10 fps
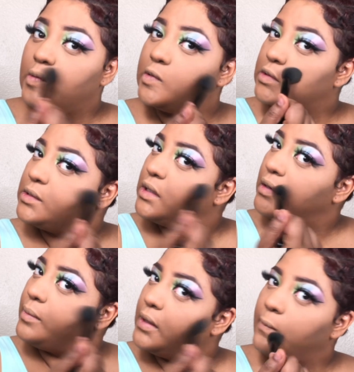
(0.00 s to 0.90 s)
Just a
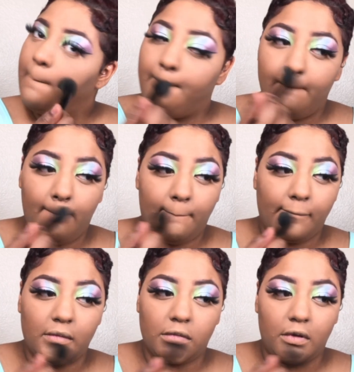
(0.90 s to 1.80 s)
little bit.
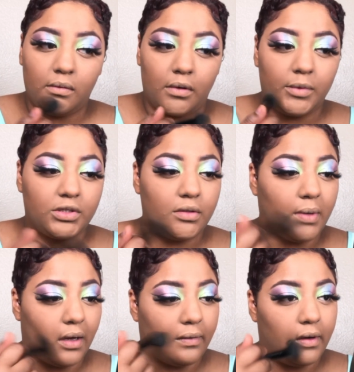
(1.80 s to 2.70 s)
We don't want to be too
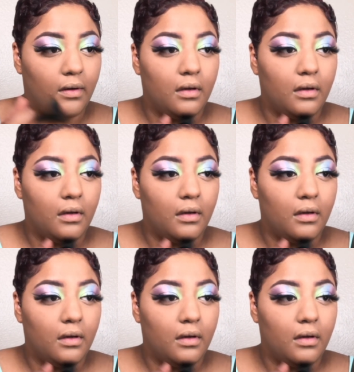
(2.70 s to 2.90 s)
powdery.